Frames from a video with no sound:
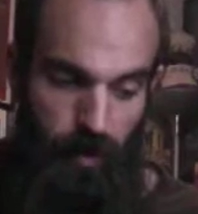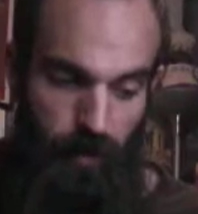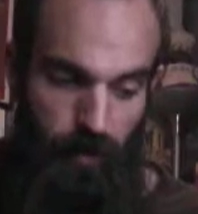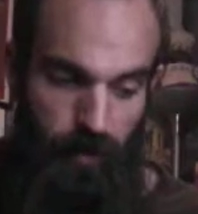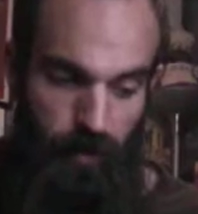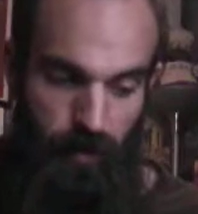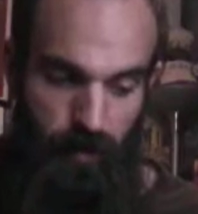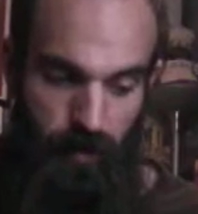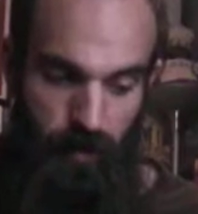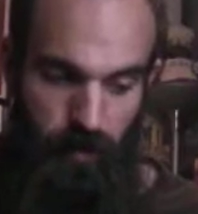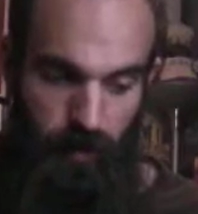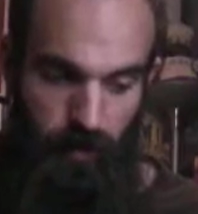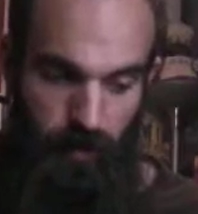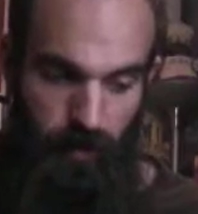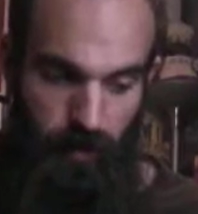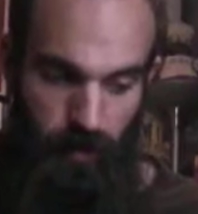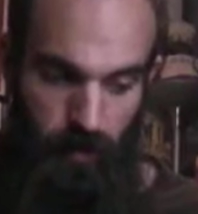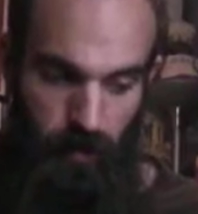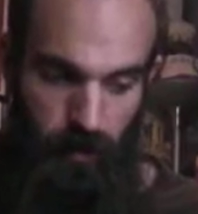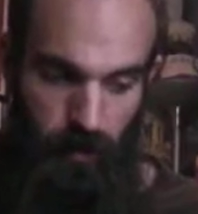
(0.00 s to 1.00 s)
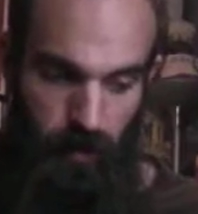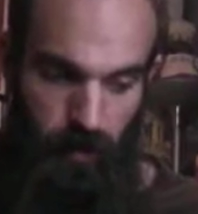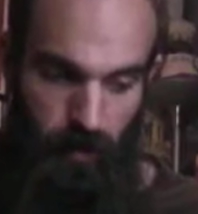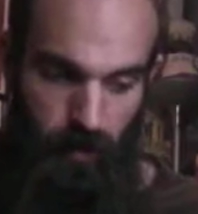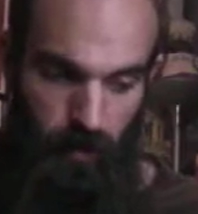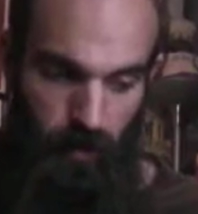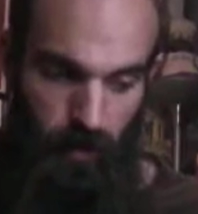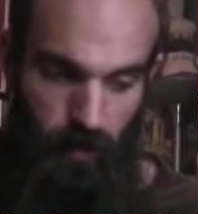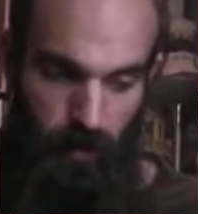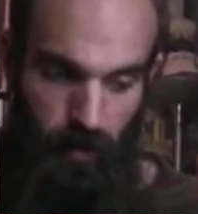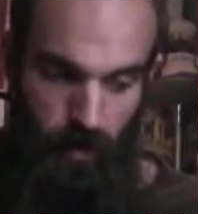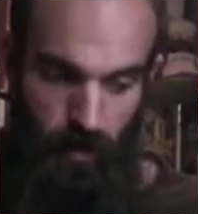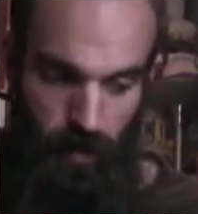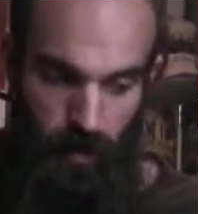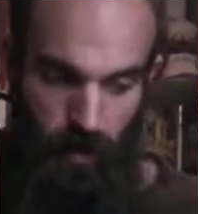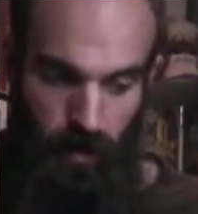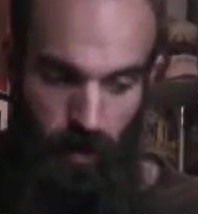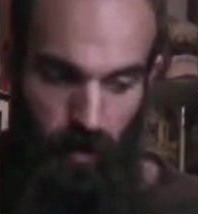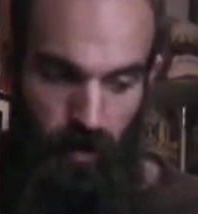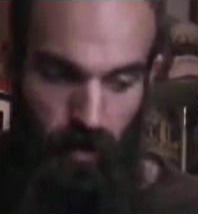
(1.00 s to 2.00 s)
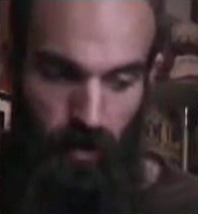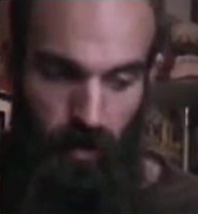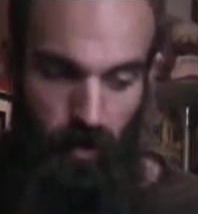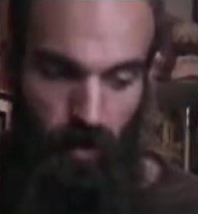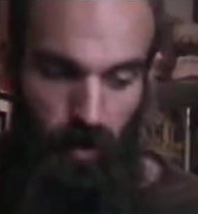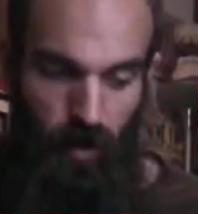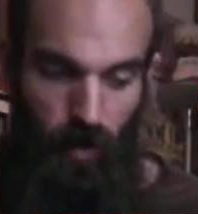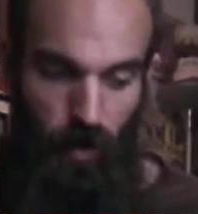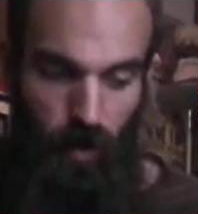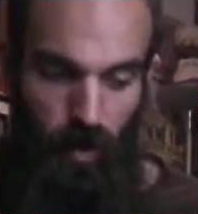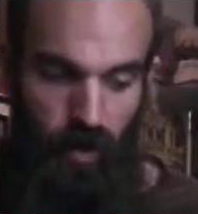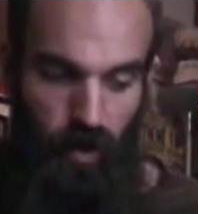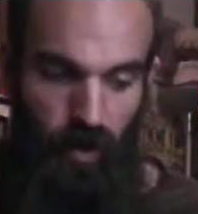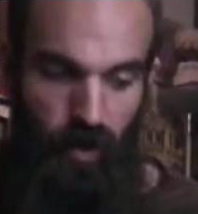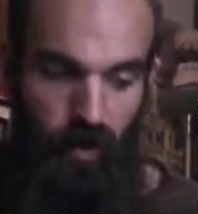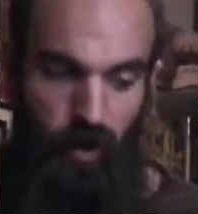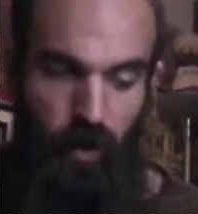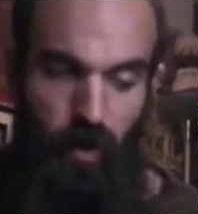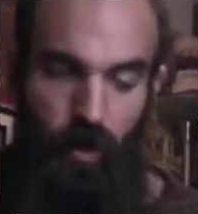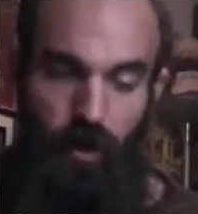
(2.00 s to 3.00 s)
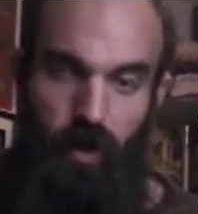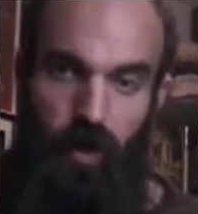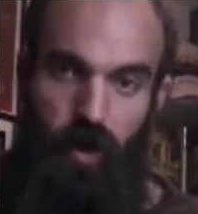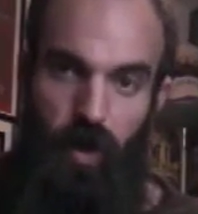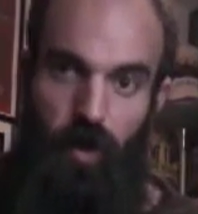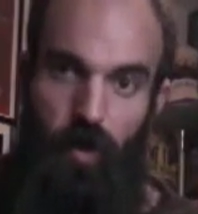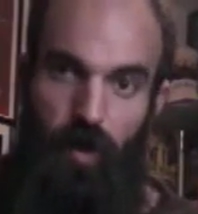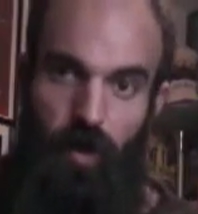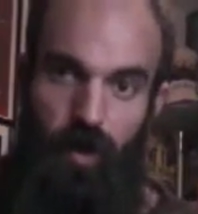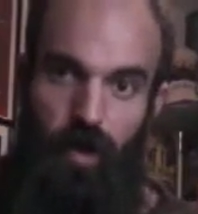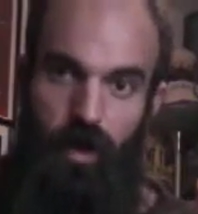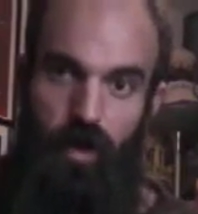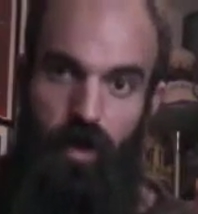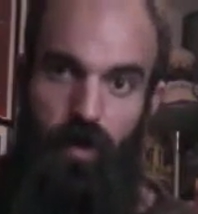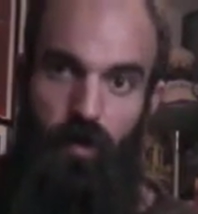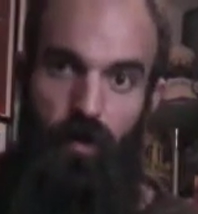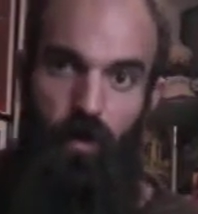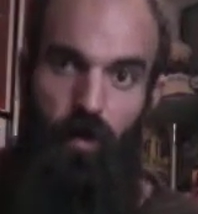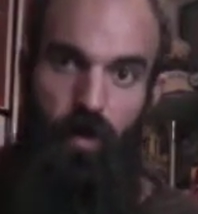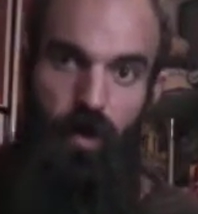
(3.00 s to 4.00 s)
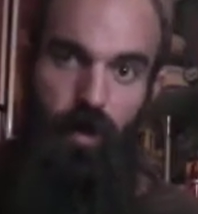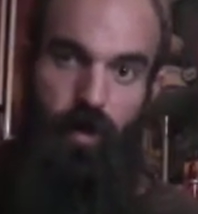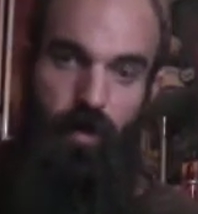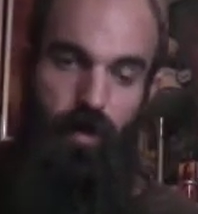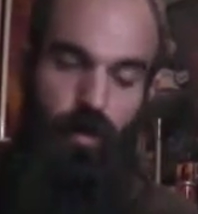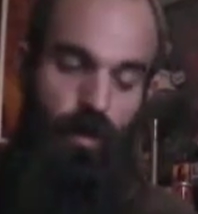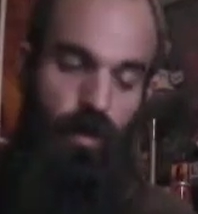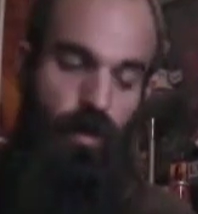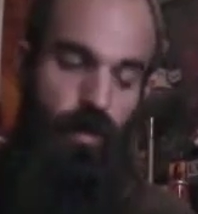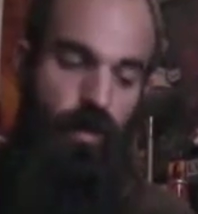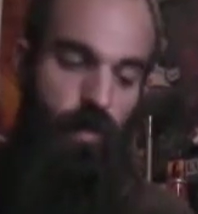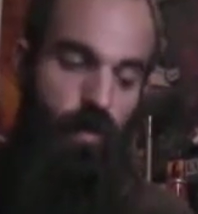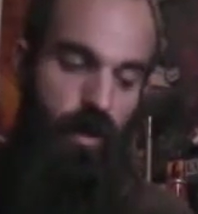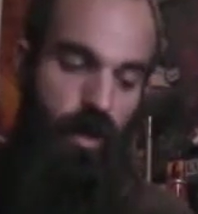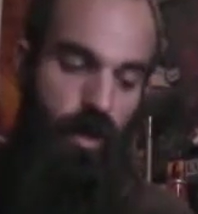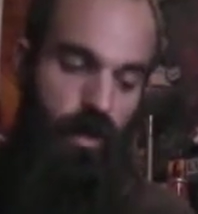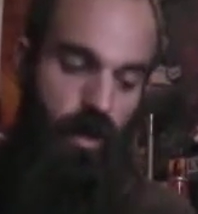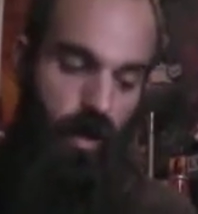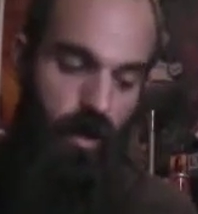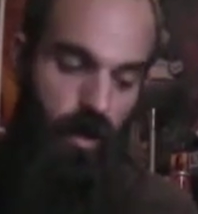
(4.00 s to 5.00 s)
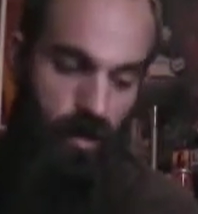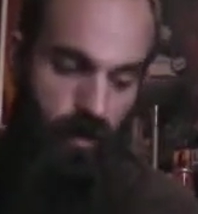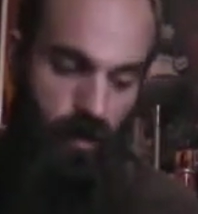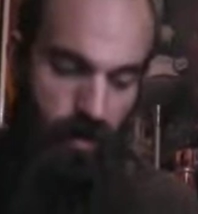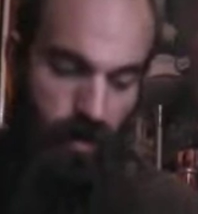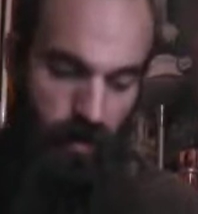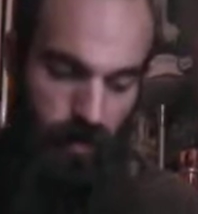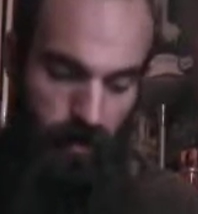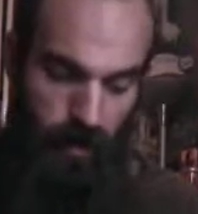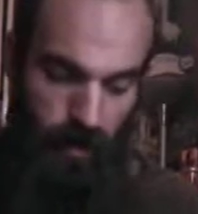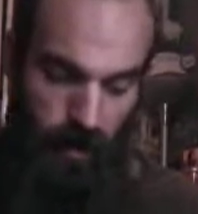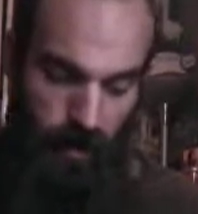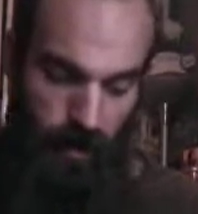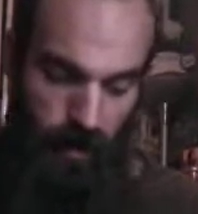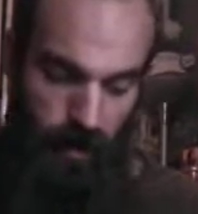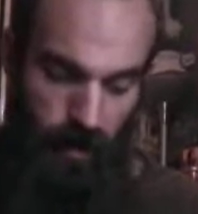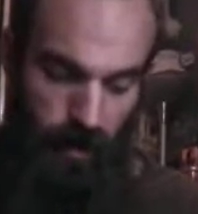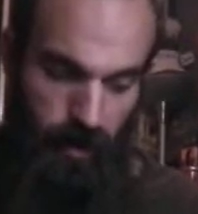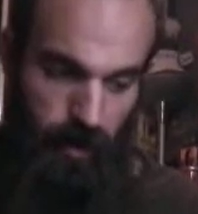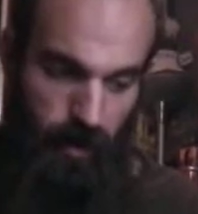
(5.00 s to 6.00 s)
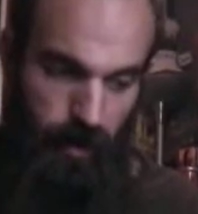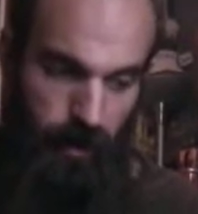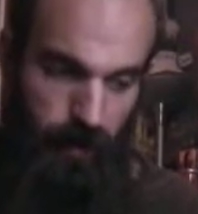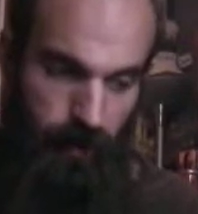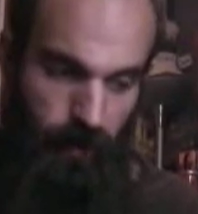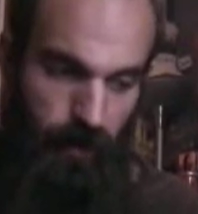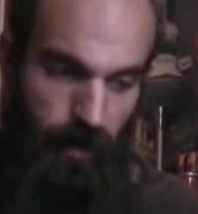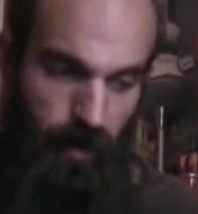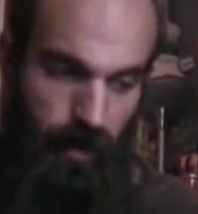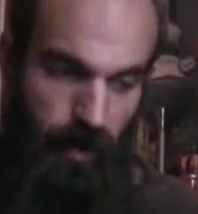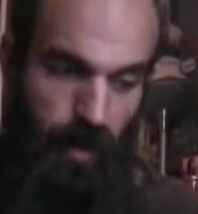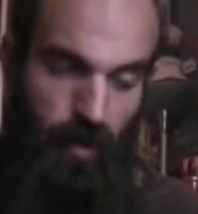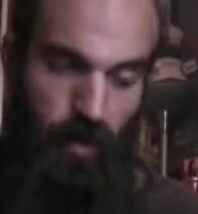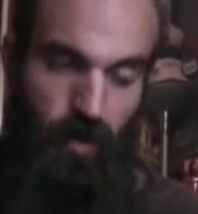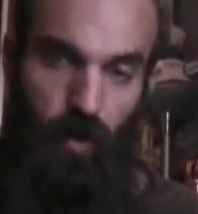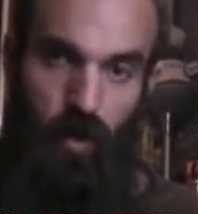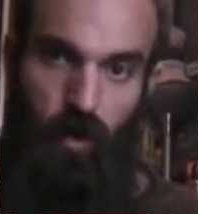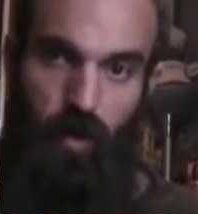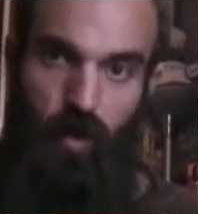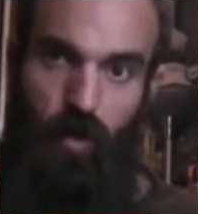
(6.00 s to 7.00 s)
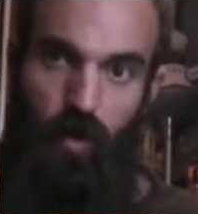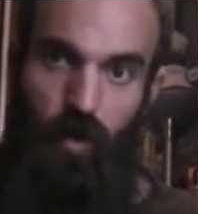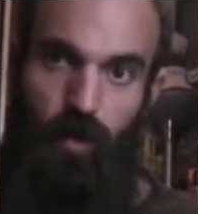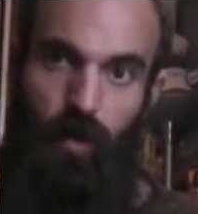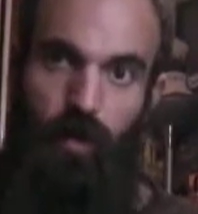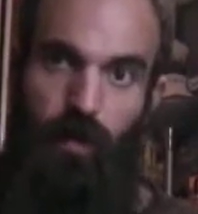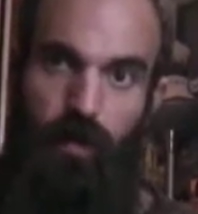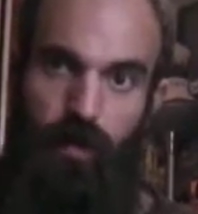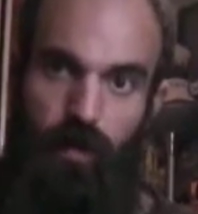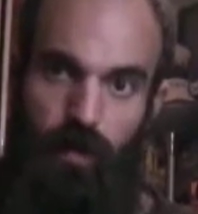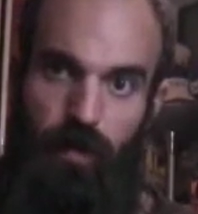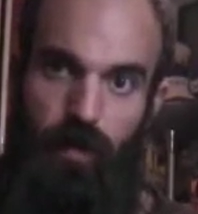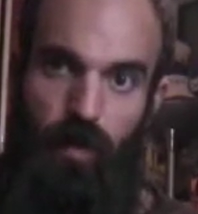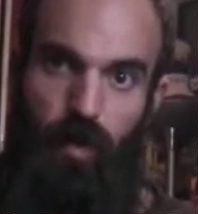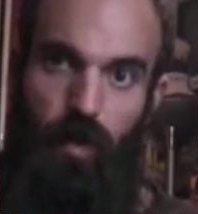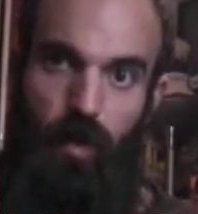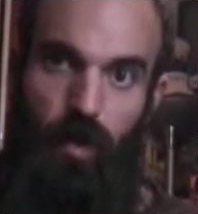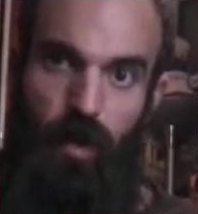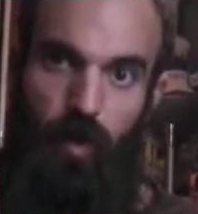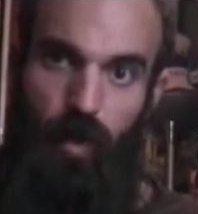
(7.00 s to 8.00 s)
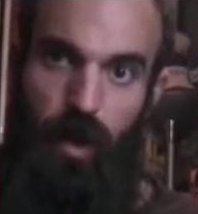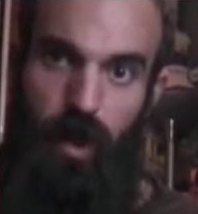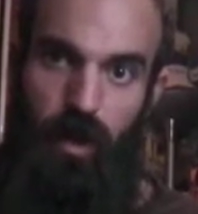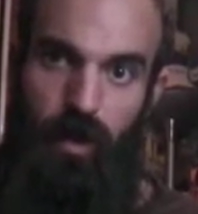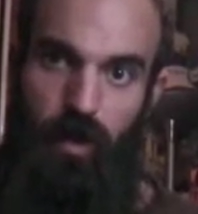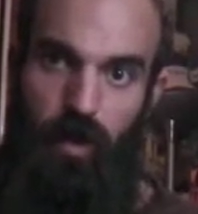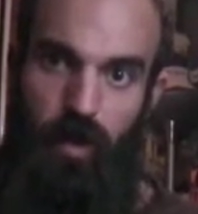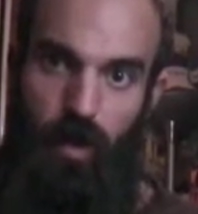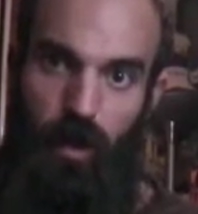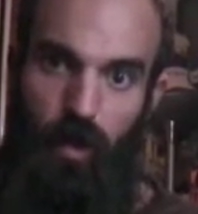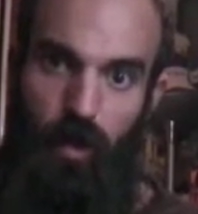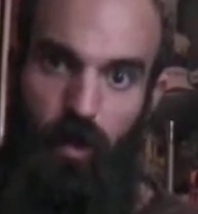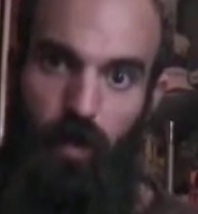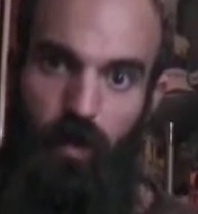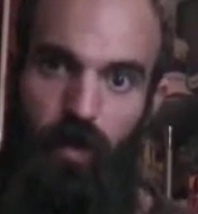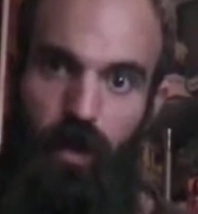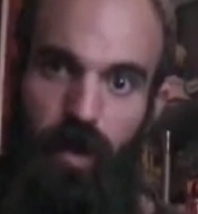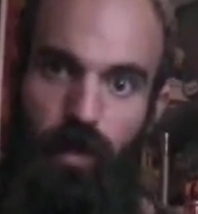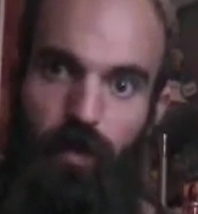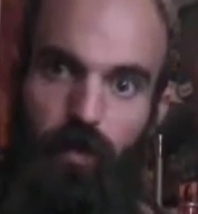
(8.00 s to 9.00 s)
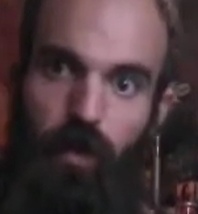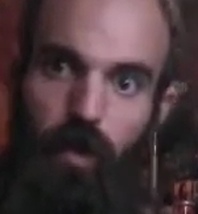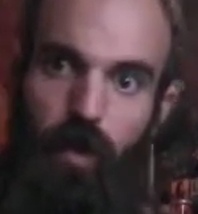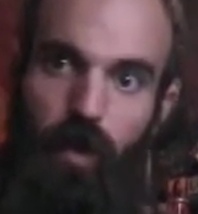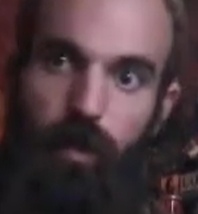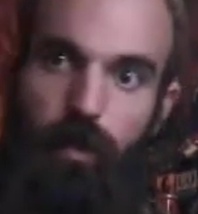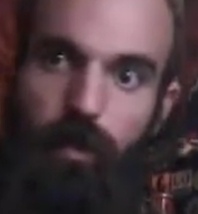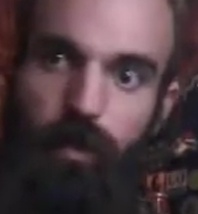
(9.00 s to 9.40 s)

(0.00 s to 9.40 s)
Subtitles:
So you can work on all your little country licks if you want, throw in some pentatonic stuff, and that's the whole tune. So practice slow, have fun.